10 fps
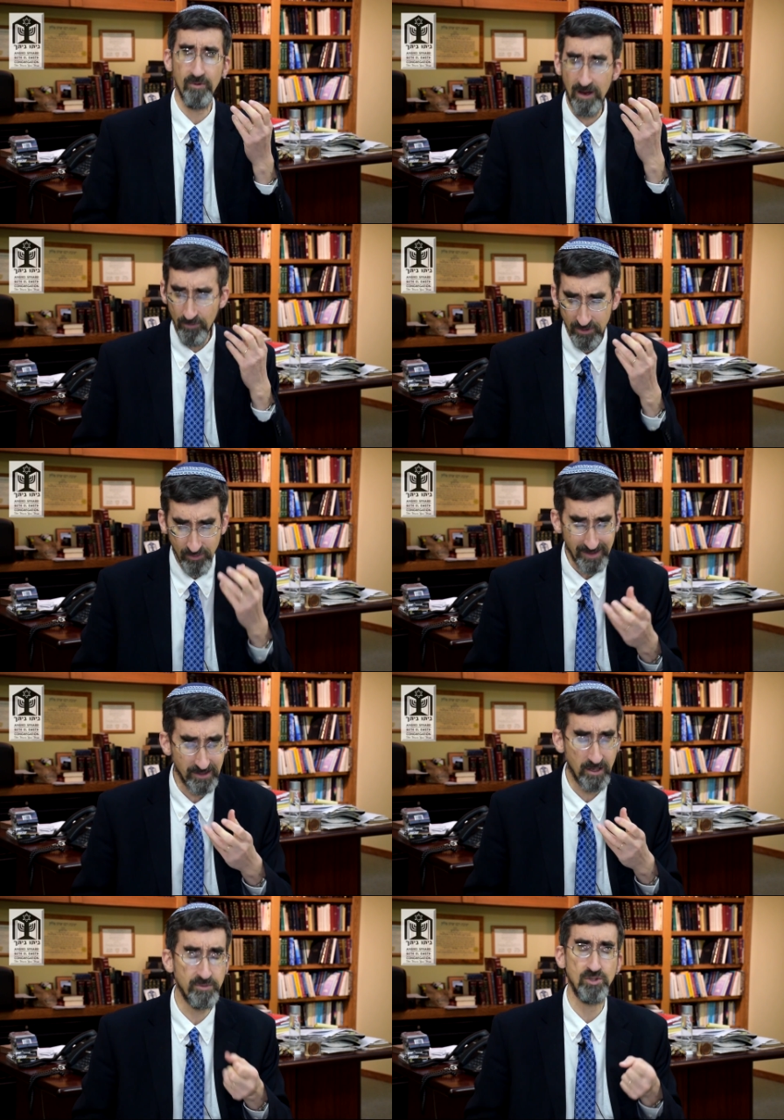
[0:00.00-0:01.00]
Everyone tries to
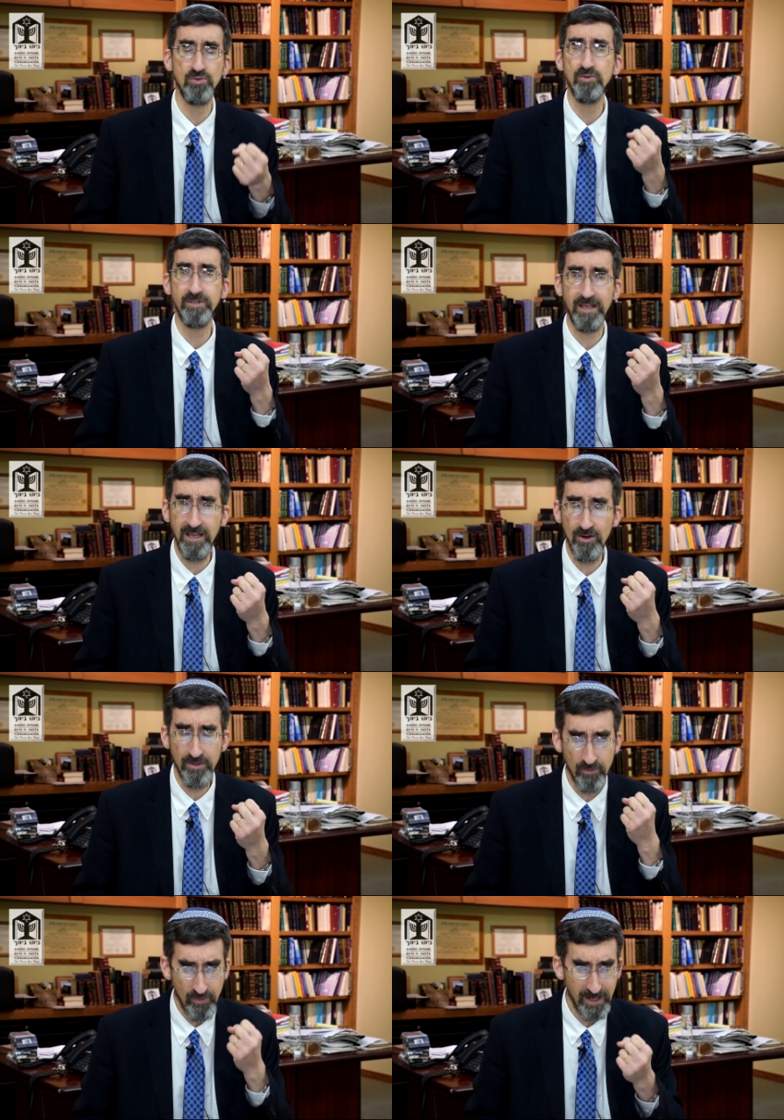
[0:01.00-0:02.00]
come to shul to hear
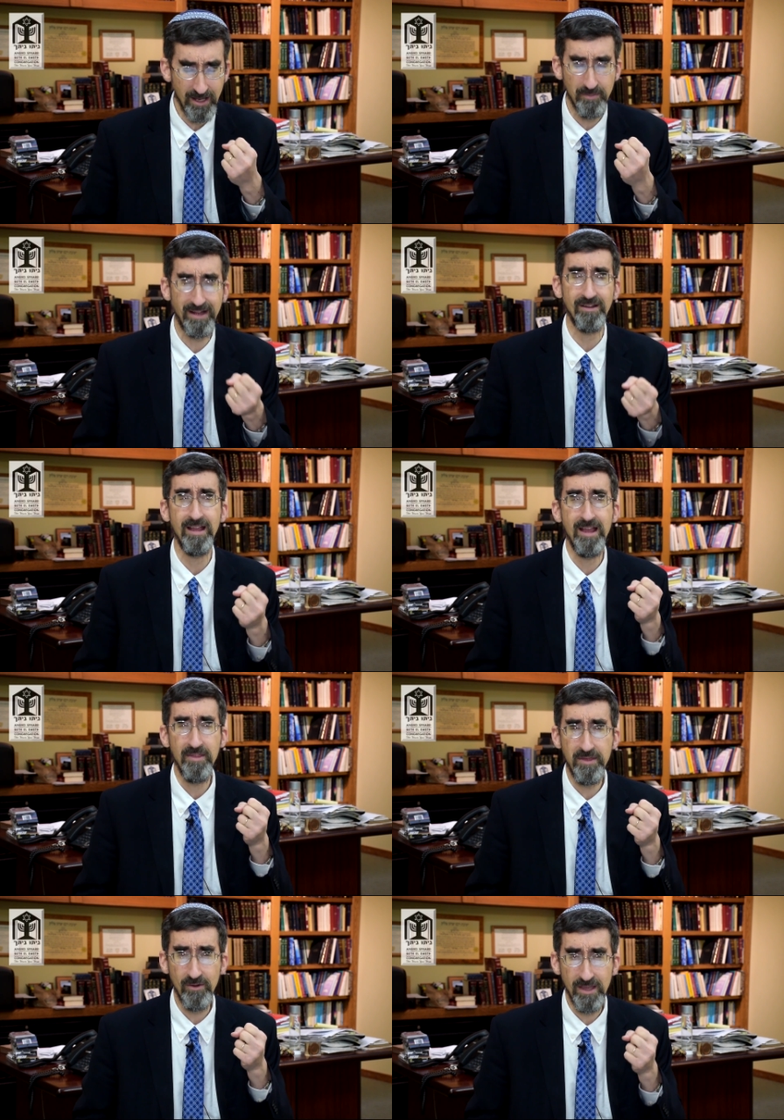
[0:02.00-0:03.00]
the reading about
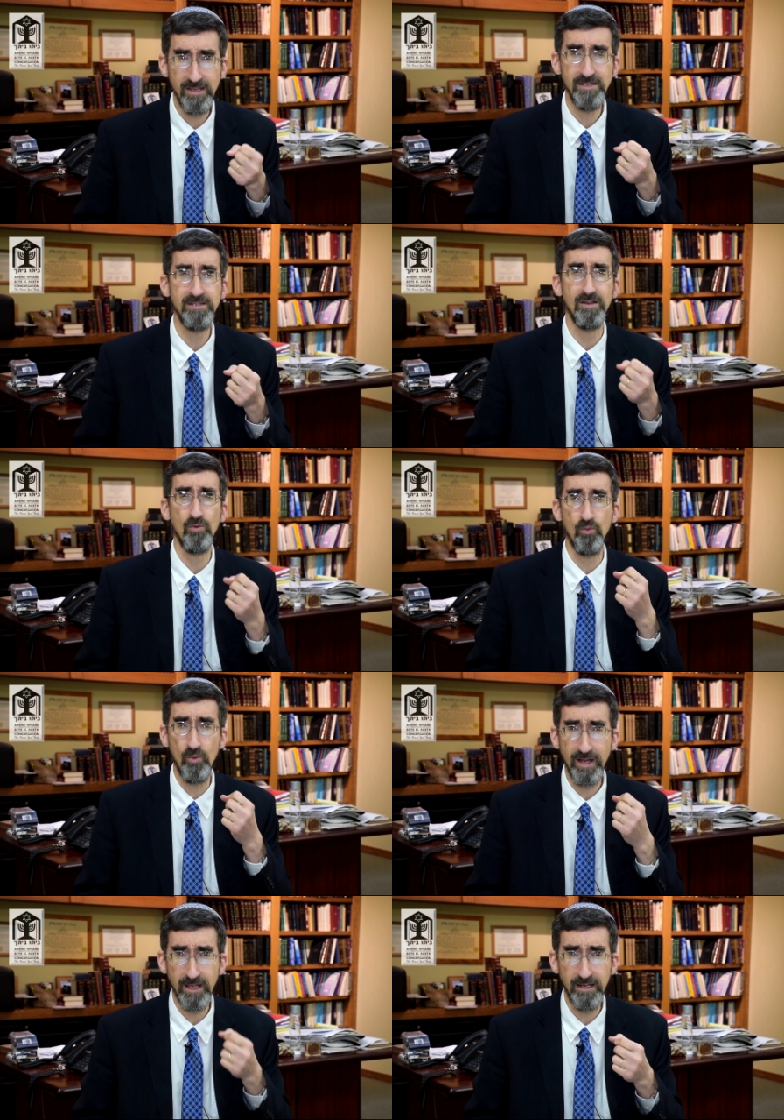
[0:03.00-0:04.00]
there is
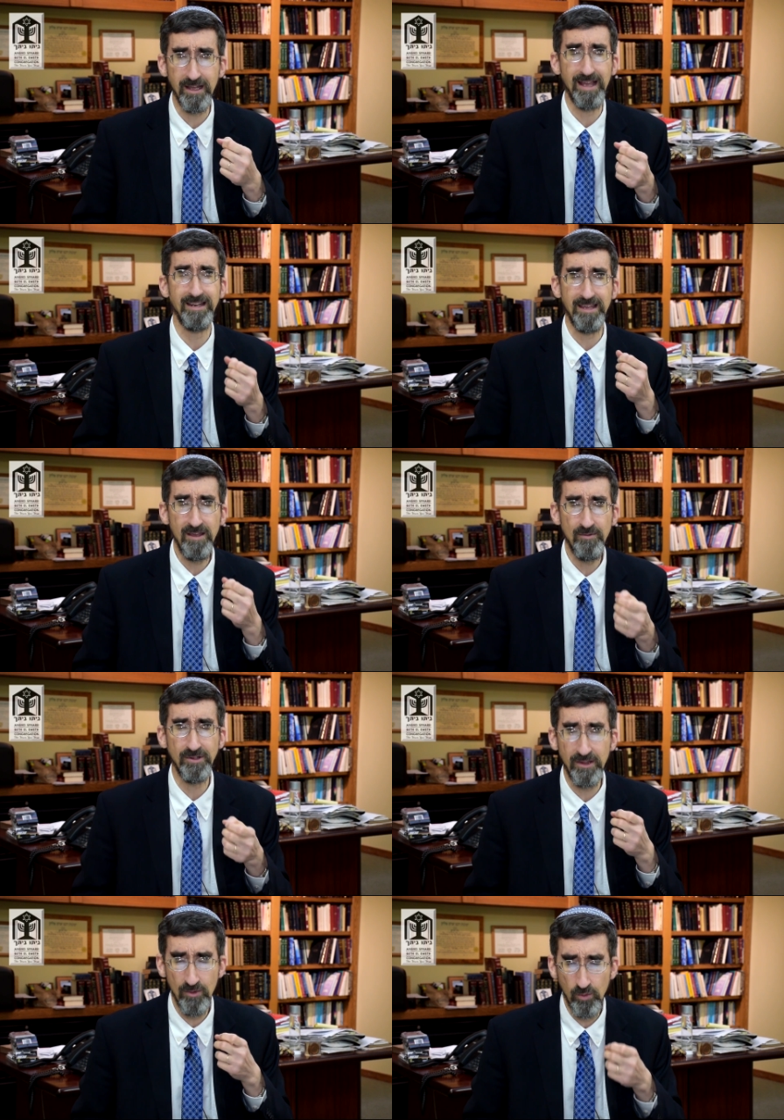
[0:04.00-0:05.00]
wicked and
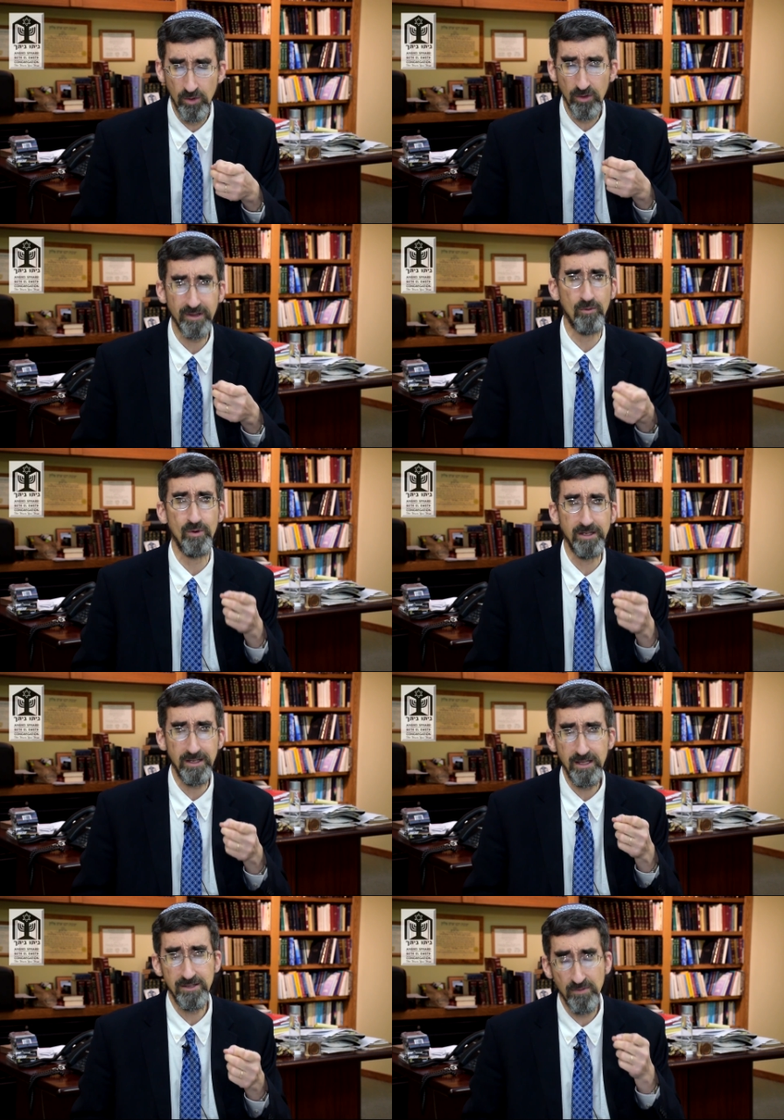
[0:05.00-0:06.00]
evil in the world, and we
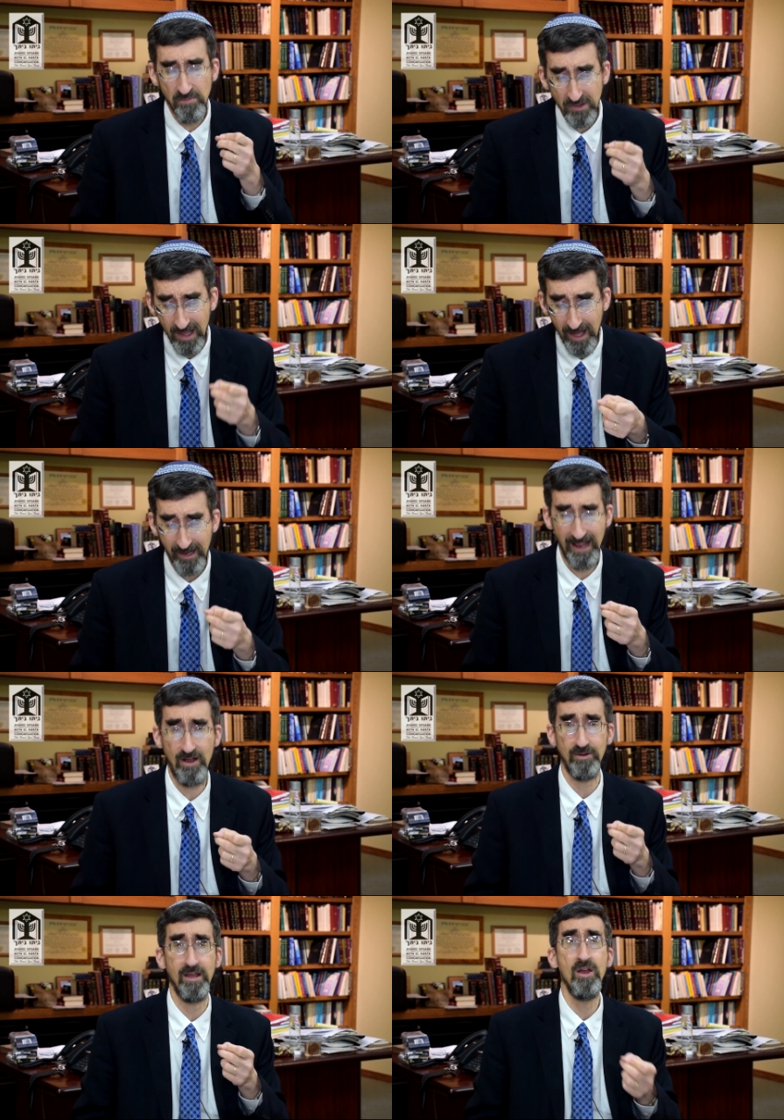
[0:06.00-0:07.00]
need to blot it out.